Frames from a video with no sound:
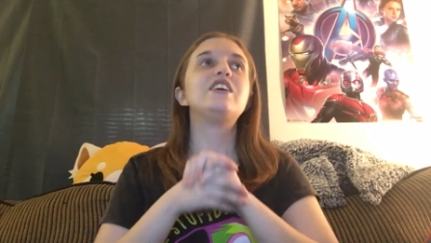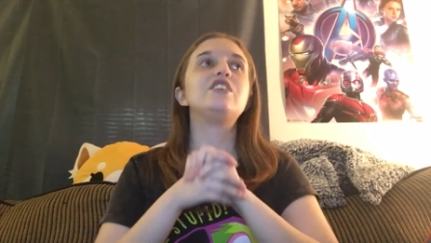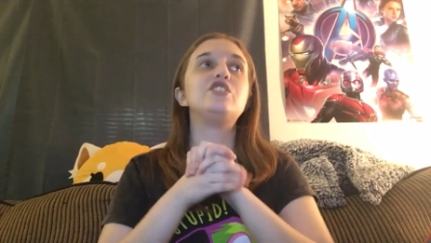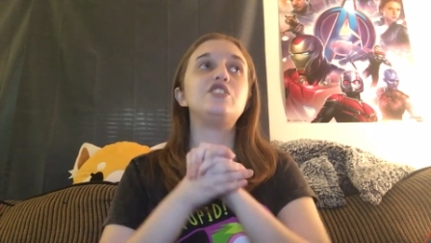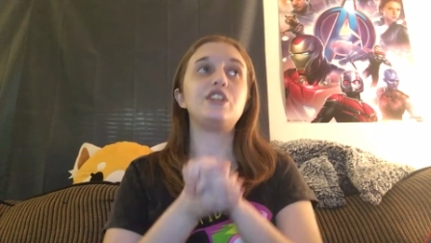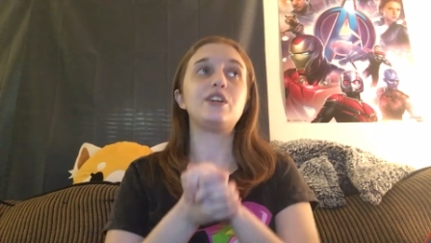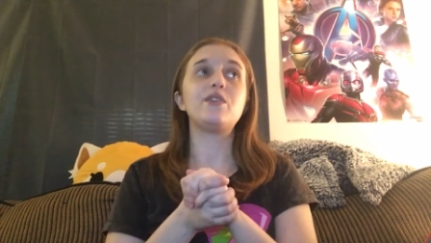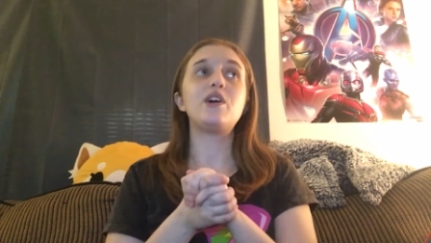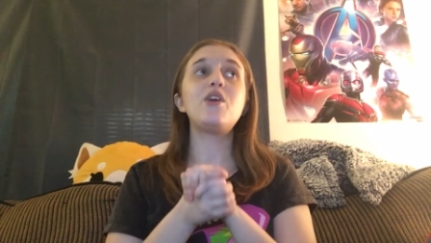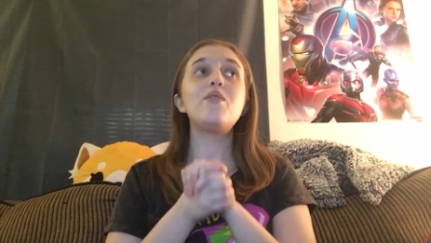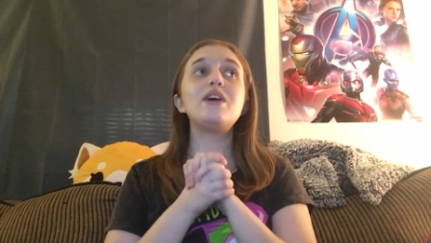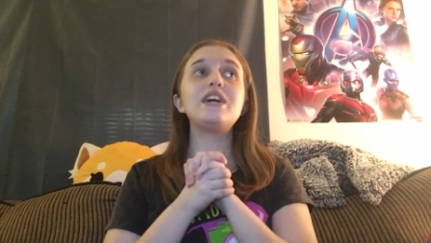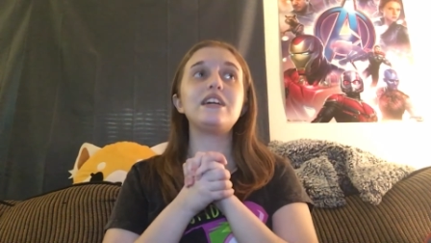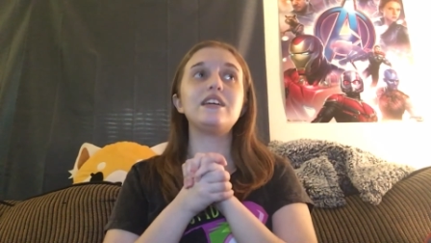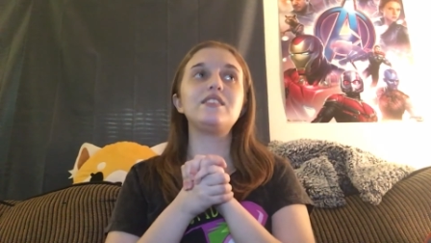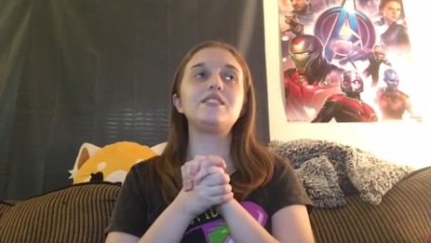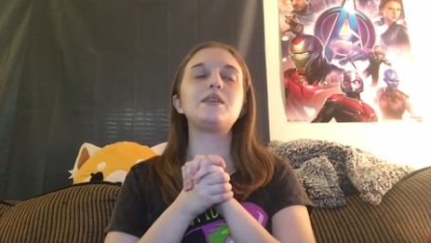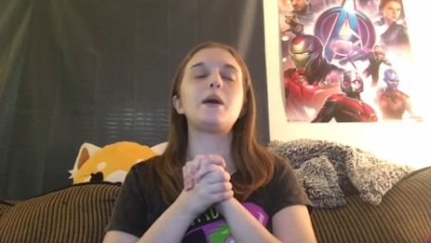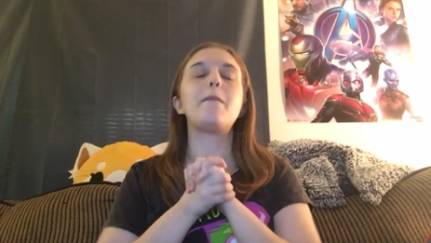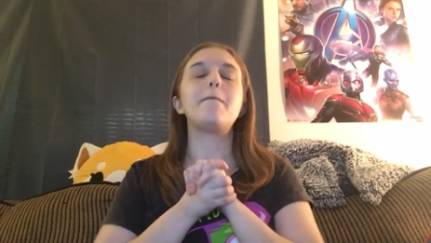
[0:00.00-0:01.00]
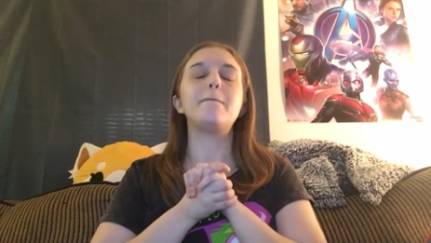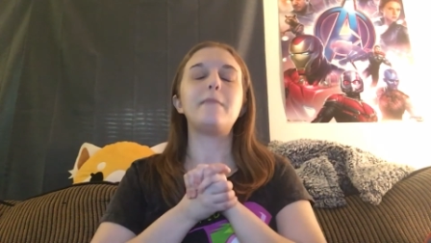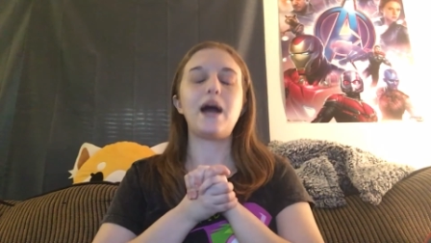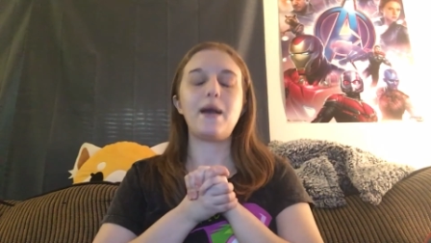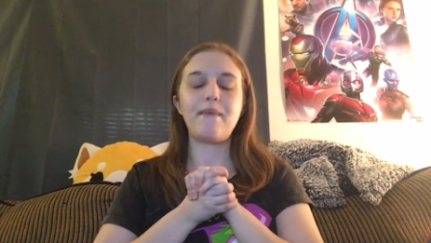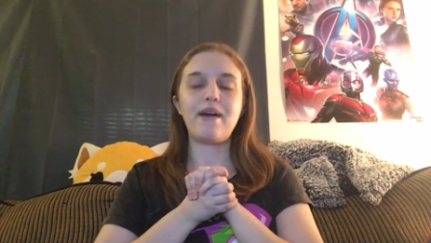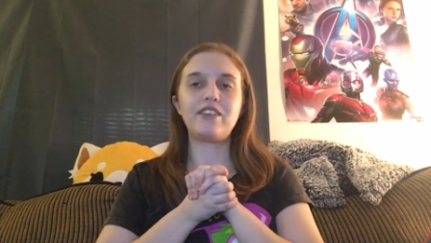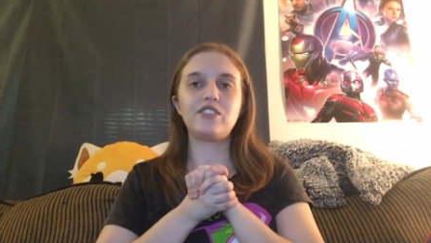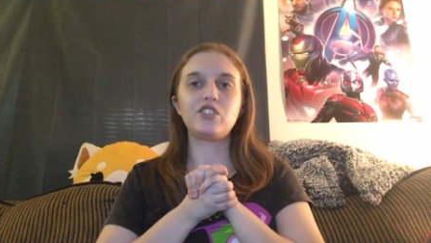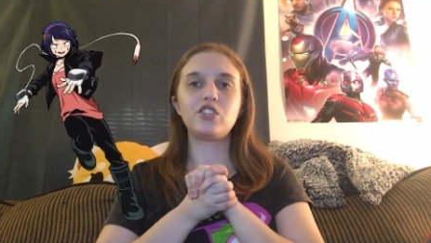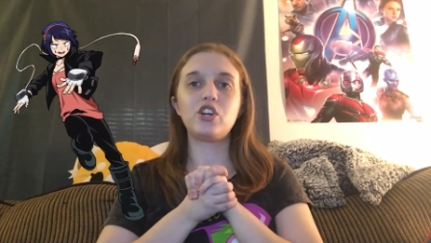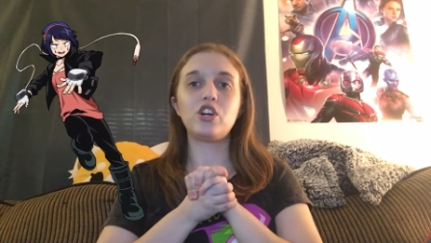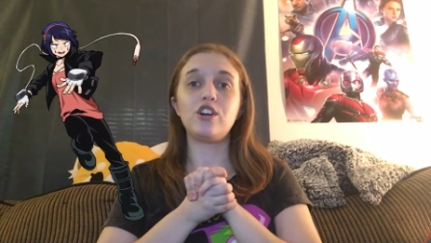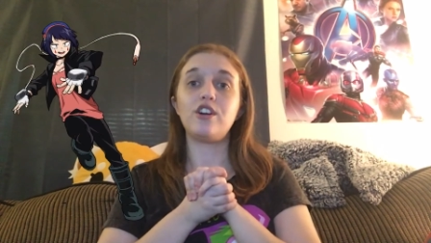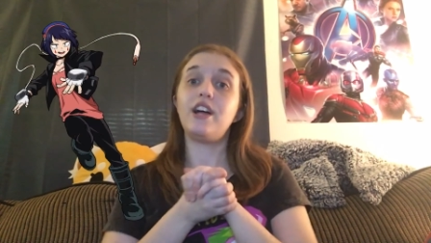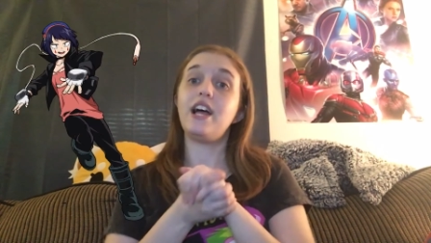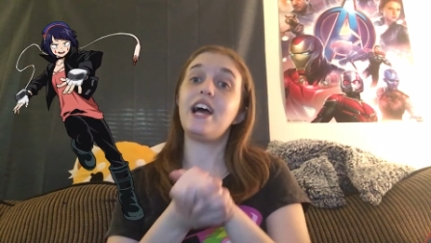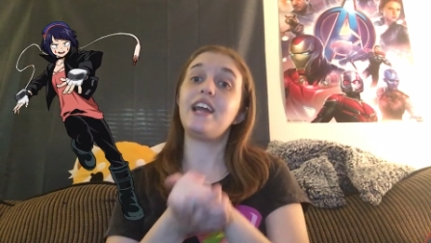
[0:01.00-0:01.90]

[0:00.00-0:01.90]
Jiro is my best girl.